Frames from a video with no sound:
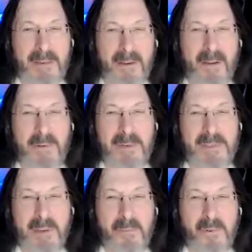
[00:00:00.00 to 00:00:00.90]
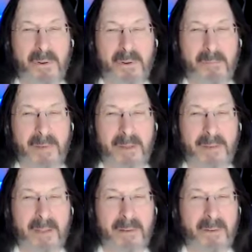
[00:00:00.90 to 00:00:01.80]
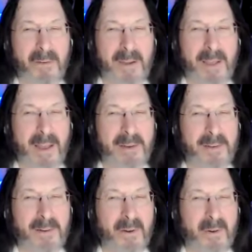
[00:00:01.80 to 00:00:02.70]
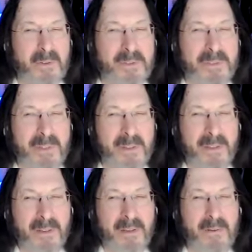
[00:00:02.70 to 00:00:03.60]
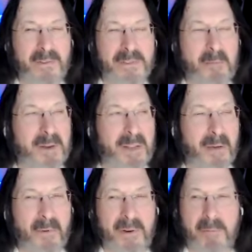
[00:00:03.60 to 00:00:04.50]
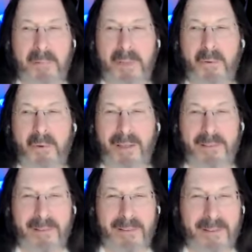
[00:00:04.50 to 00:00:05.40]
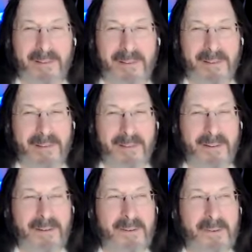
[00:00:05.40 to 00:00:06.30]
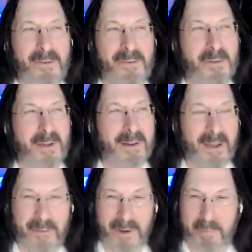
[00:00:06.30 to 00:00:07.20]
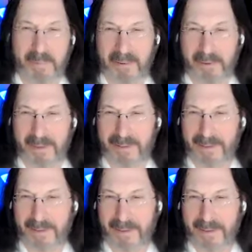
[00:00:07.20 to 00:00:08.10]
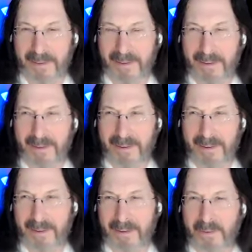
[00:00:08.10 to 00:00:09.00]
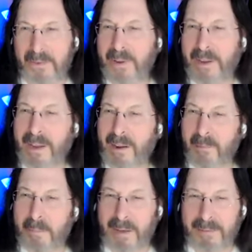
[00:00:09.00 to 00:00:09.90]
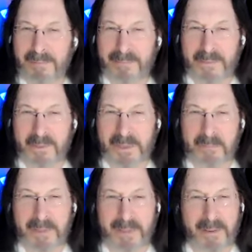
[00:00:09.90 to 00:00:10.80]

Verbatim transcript: And you go into some room and, and you look at, you know, who's who's somebody I want to be with? who do I not want to be with? And who don't I care about or something?